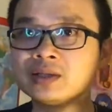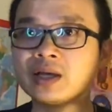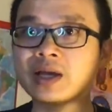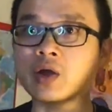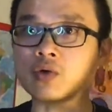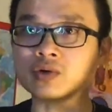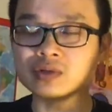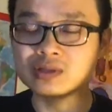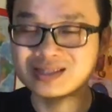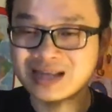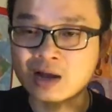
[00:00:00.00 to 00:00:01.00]
It go
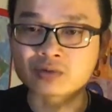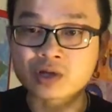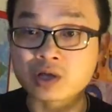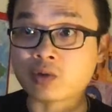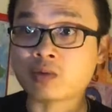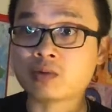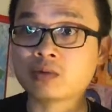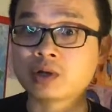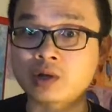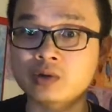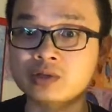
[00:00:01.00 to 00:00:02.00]
downhill.
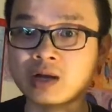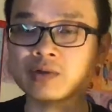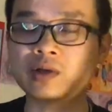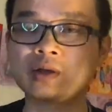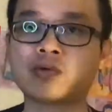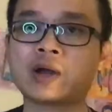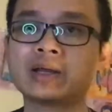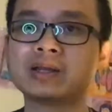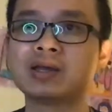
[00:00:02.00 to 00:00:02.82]
Right?